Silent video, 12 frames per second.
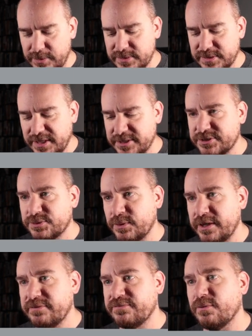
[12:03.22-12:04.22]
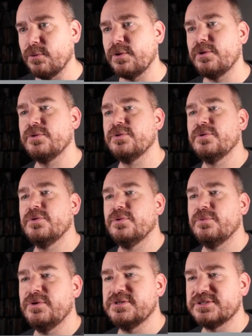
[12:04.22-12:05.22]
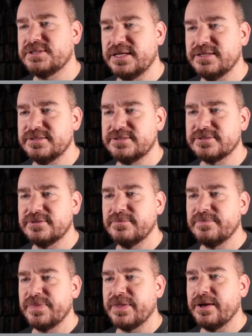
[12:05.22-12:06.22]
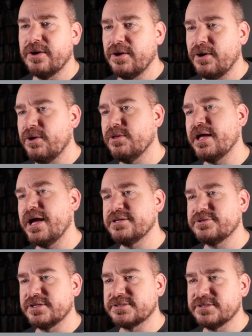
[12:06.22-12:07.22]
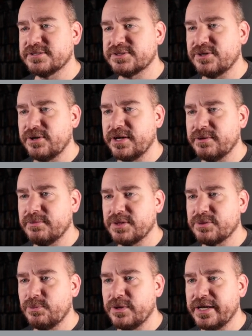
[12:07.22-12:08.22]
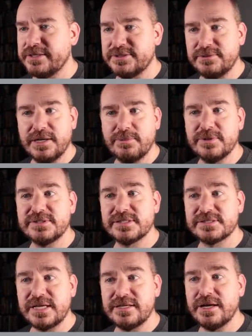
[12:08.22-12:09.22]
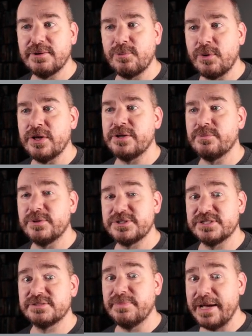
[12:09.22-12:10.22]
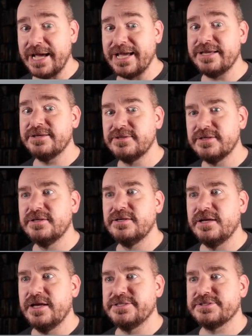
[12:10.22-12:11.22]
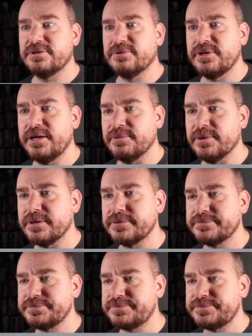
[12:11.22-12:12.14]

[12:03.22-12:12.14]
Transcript: slash 24, which says all addresses starting with 192.168.1, which is my internal network.